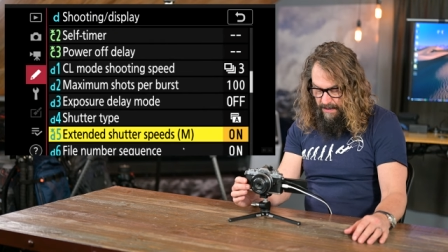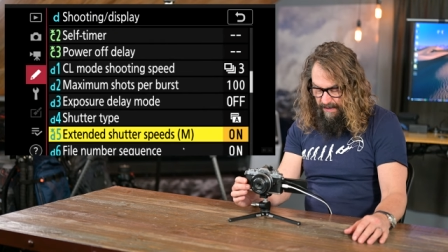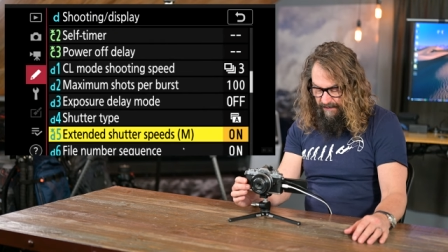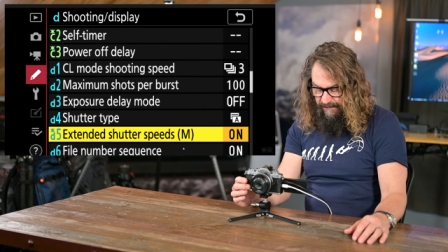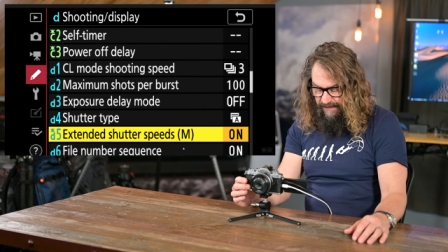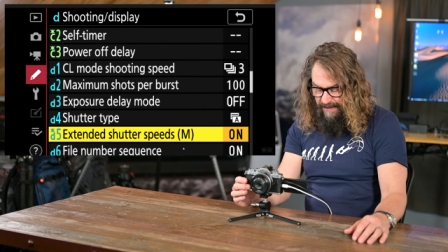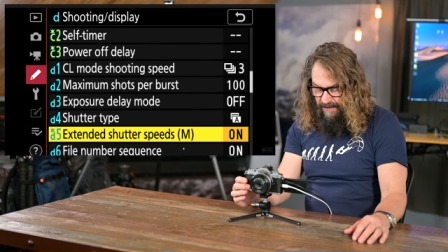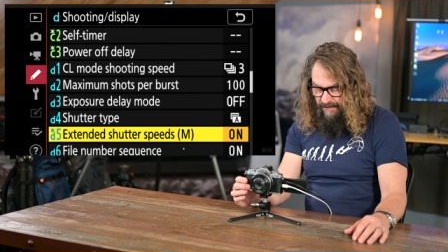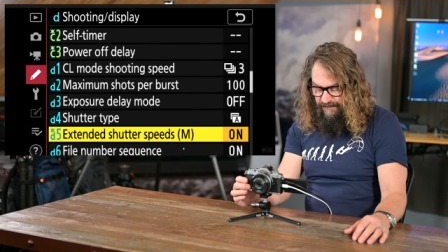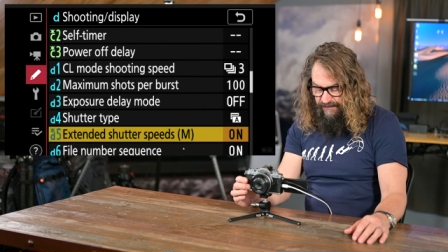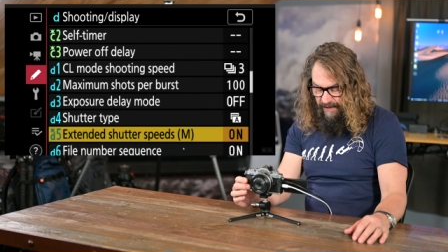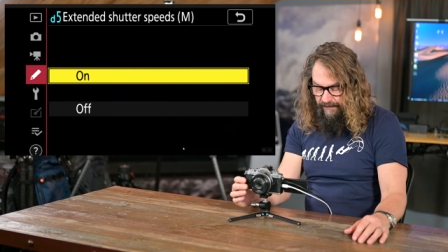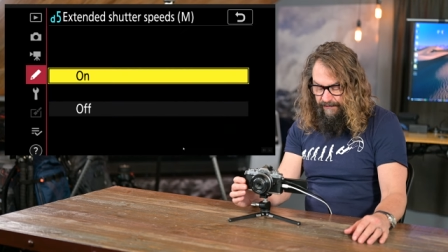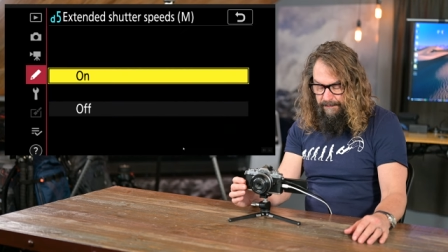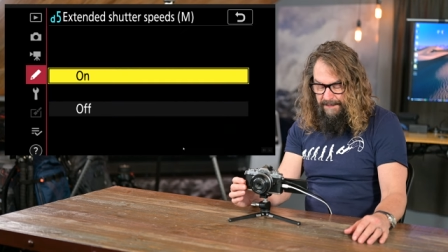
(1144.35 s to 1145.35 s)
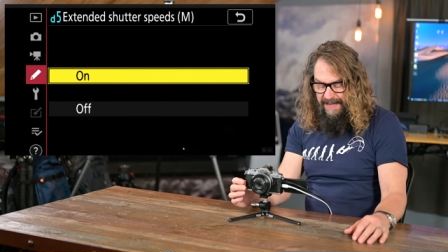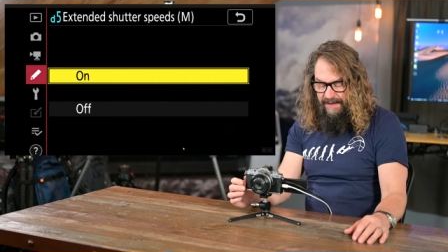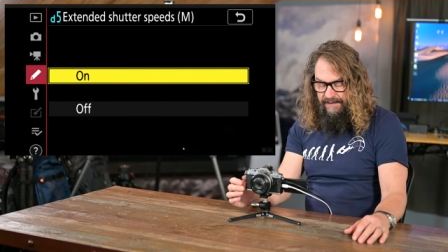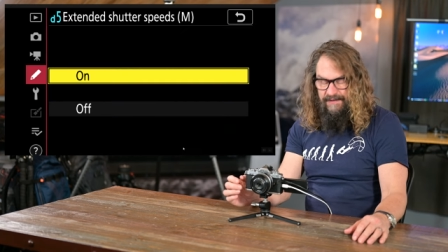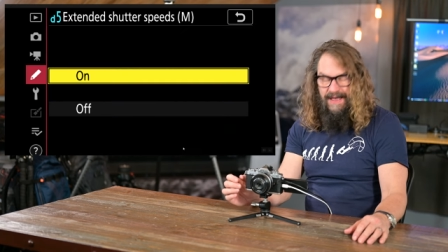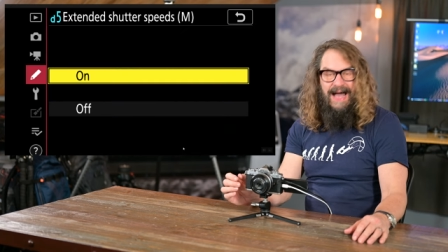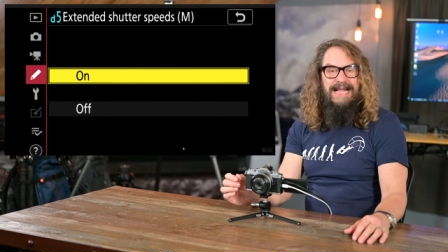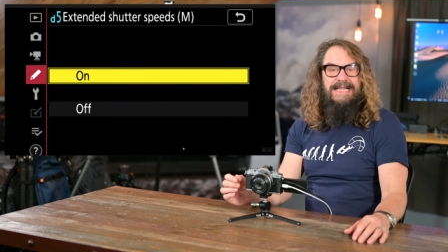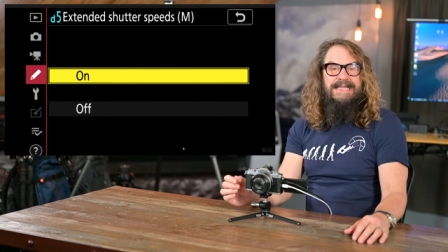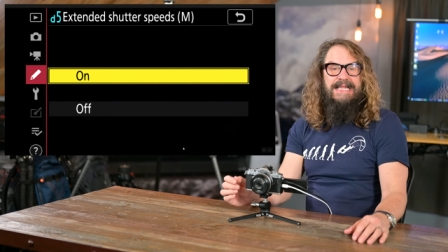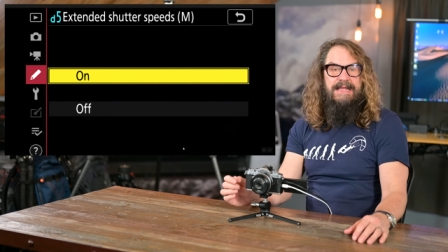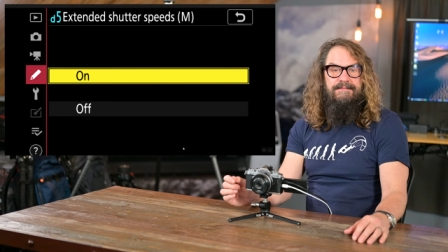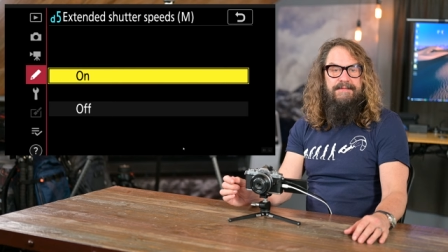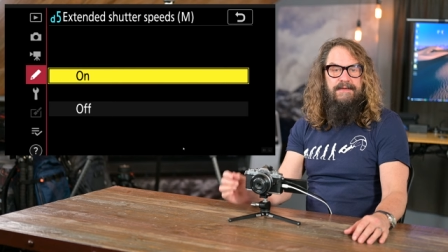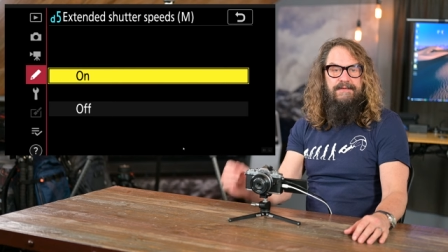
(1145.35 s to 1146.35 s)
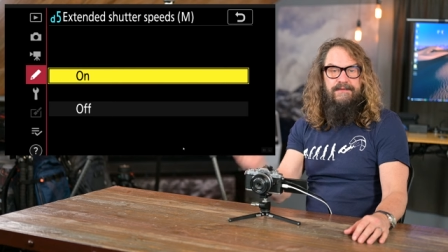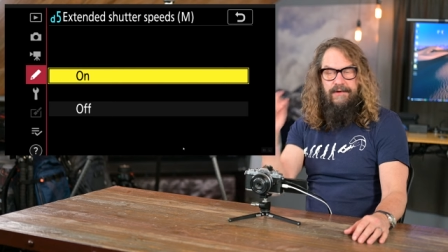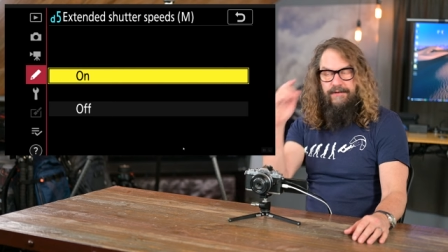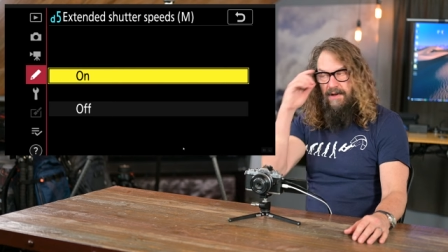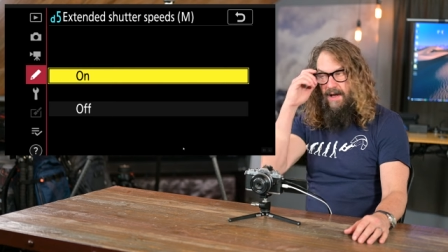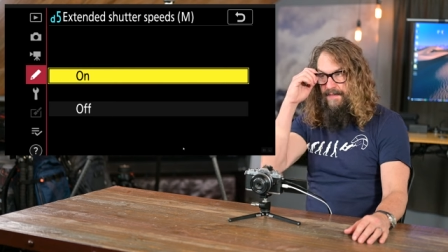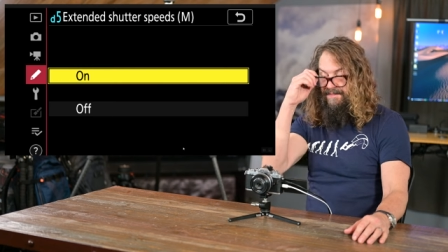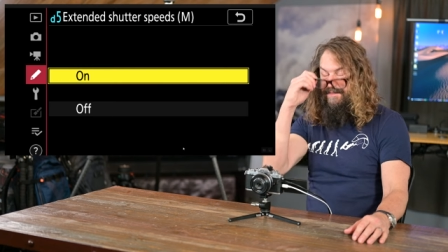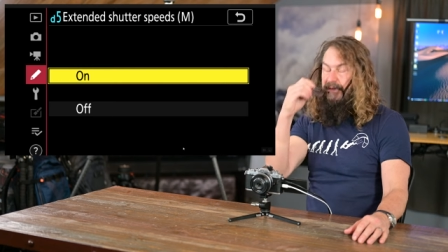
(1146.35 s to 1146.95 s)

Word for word: Extended shutter speeds, I leave this turned on.